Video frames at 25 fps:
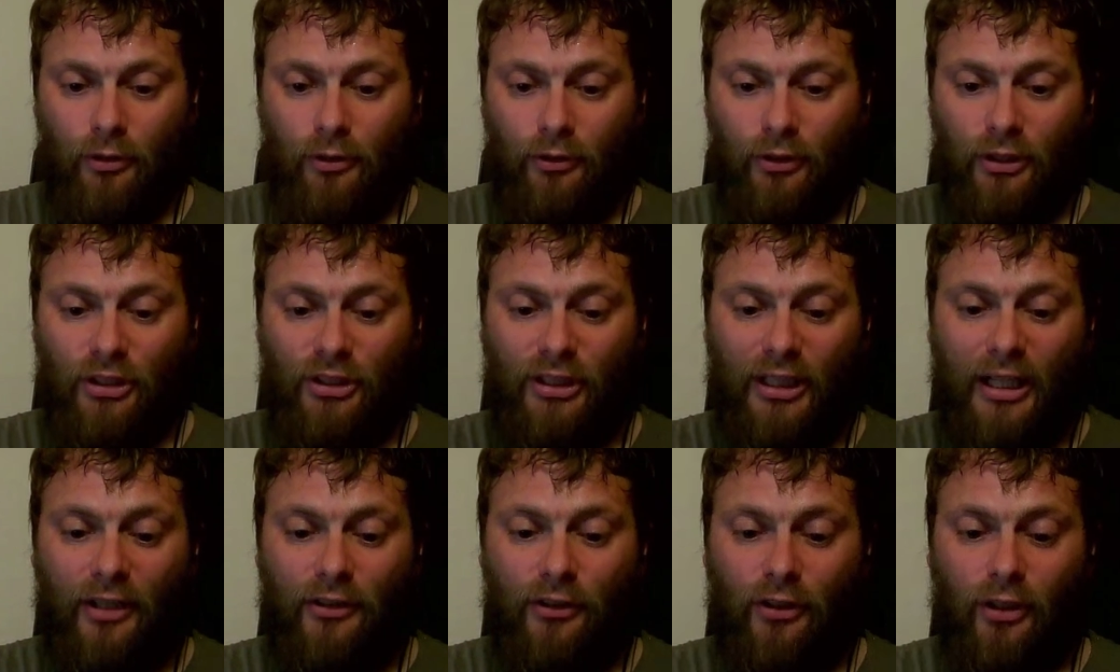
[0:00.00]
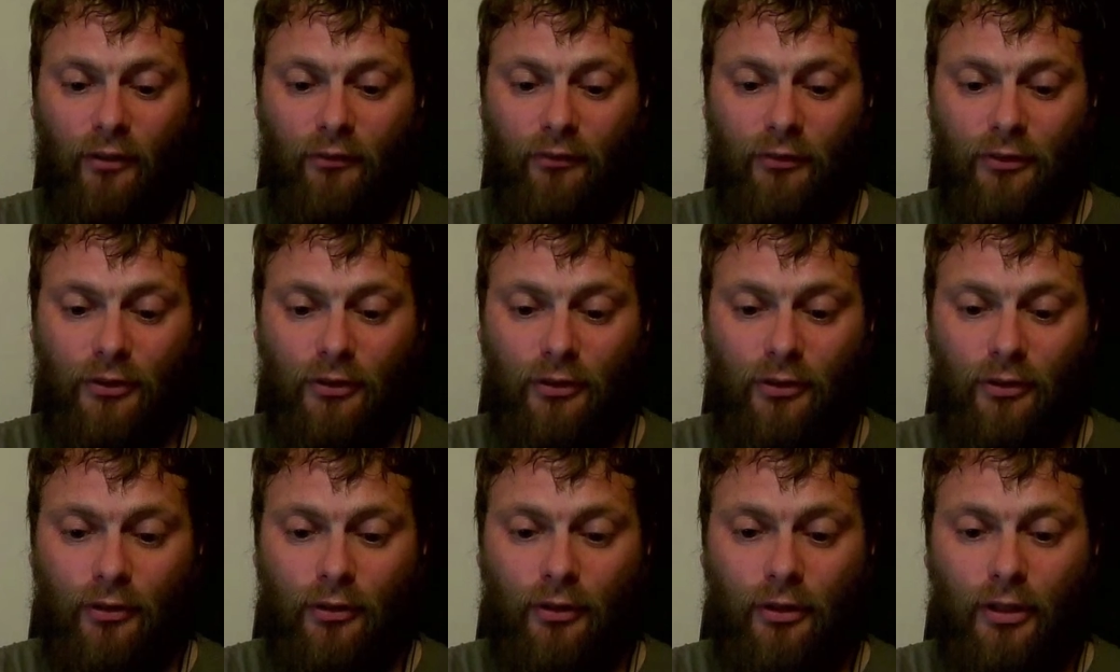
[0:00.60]
the standoffs
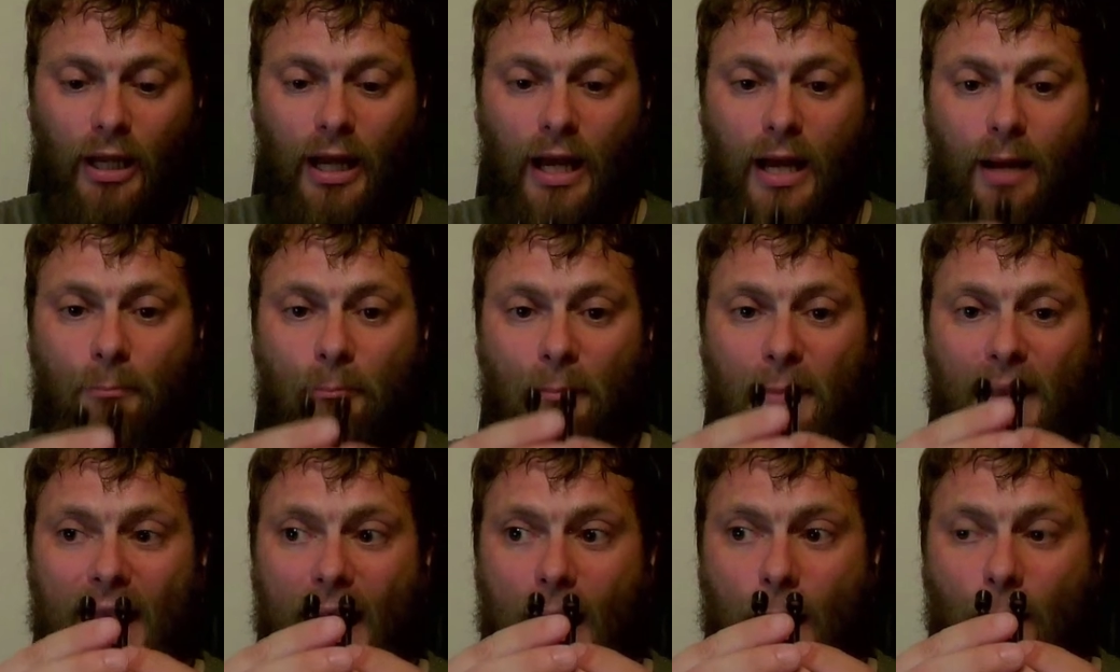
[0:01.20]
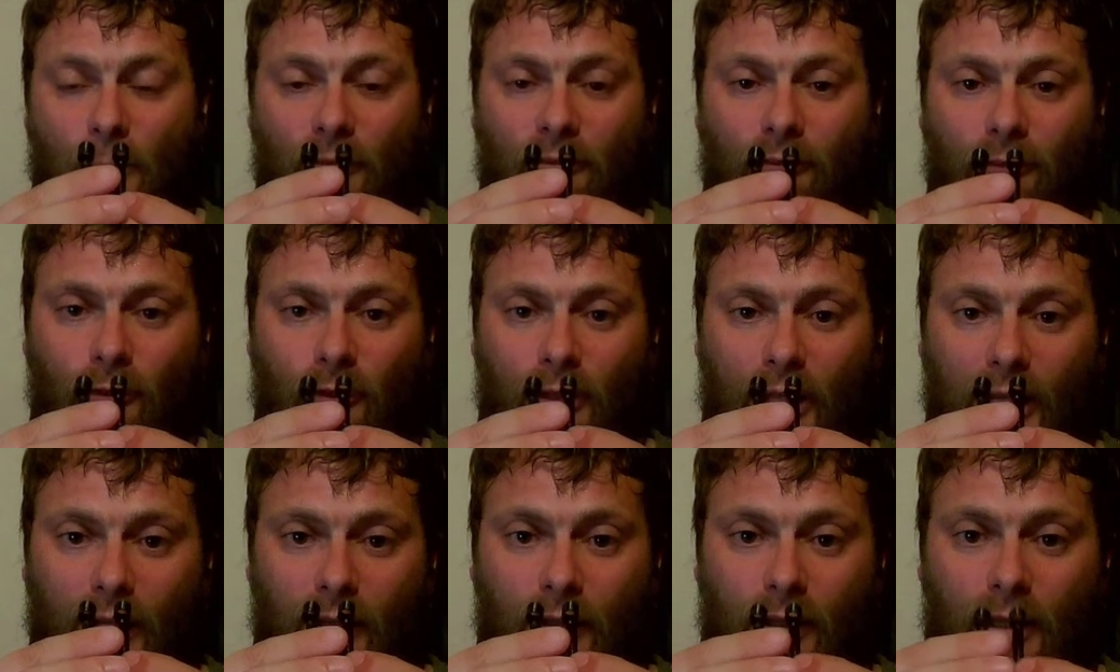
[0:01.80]
gap for
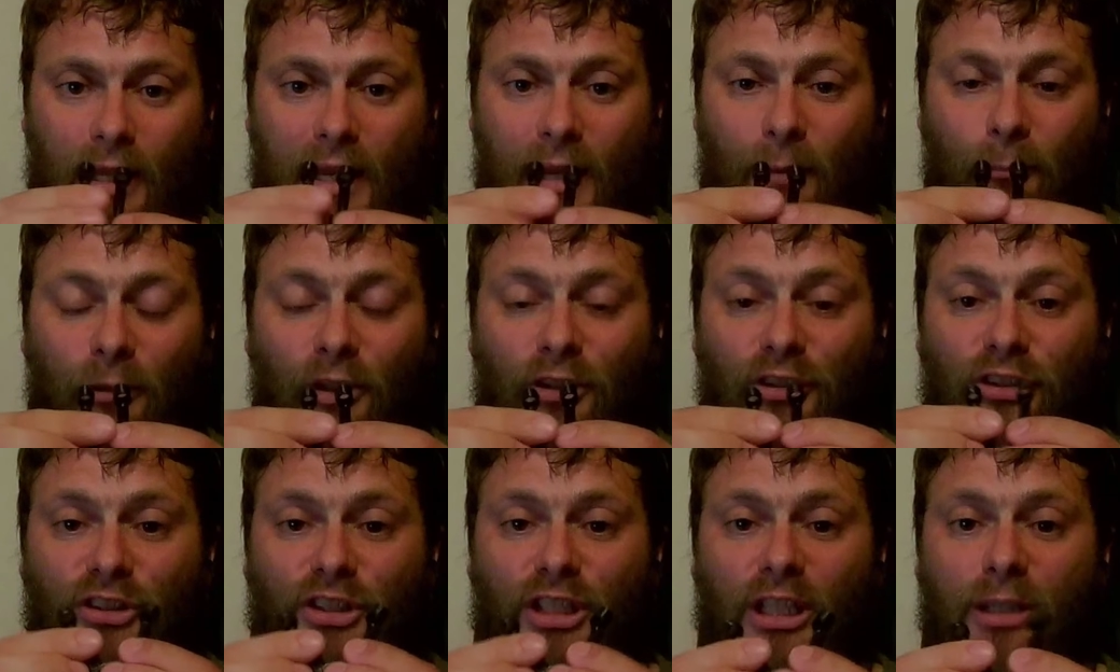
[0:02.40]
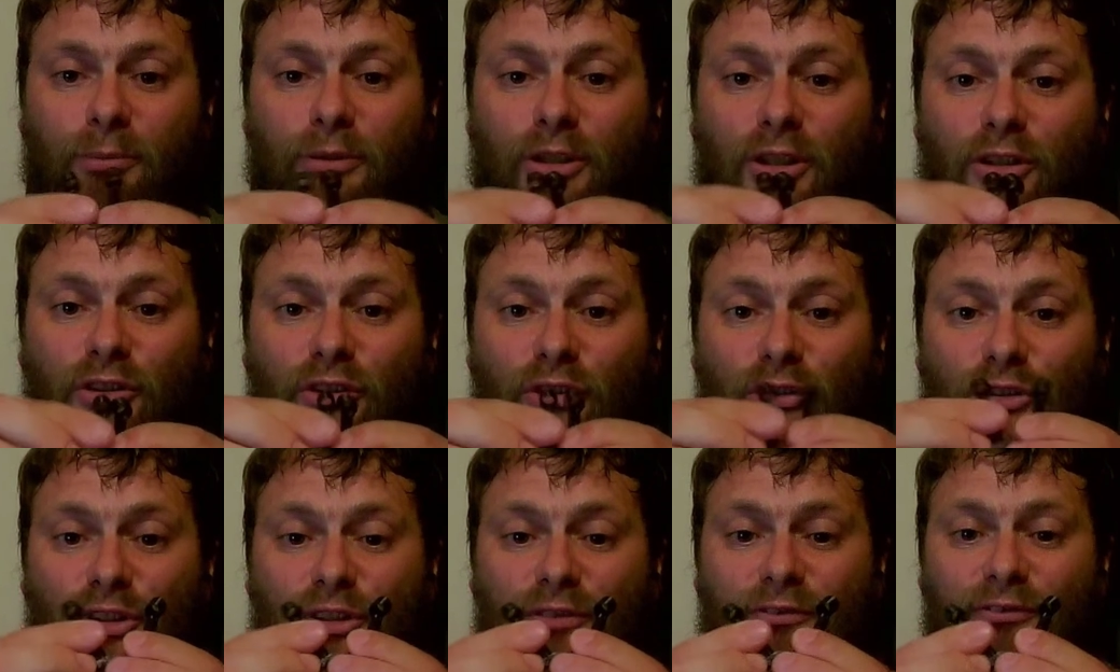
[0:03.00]
that. Plus it's TPU, so
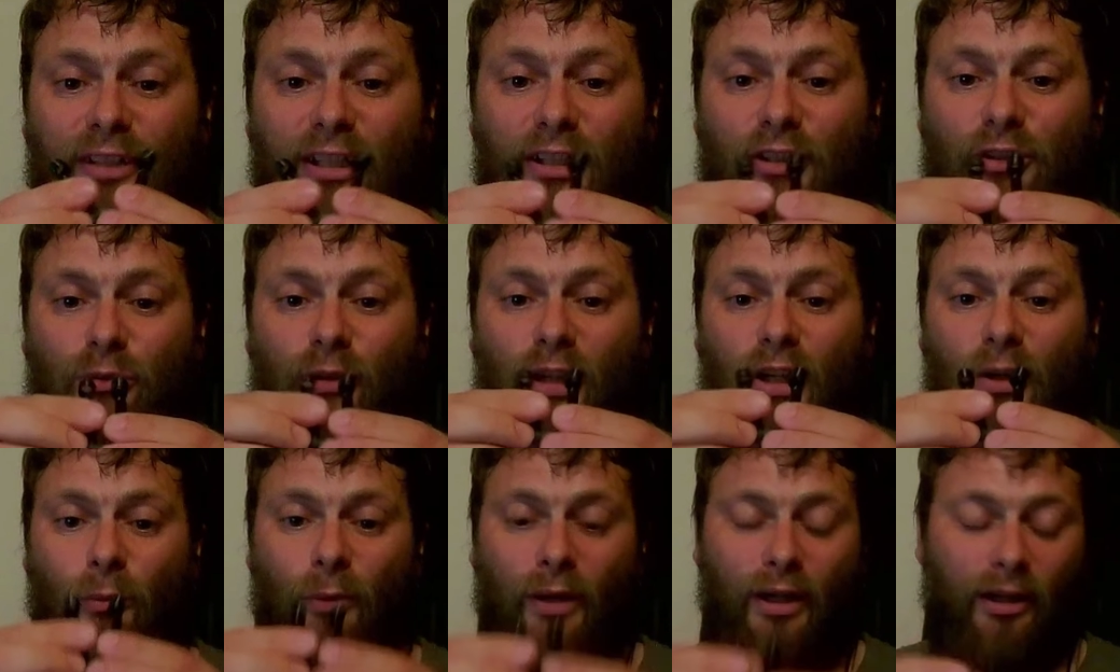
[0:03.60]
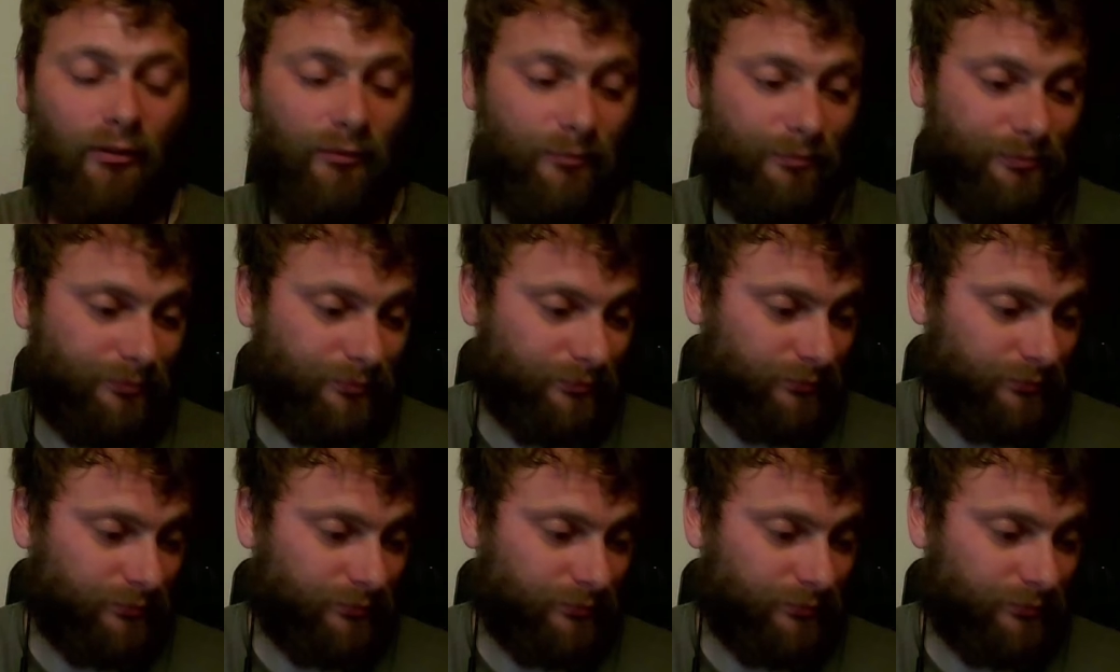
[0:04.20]
it should flex quite well.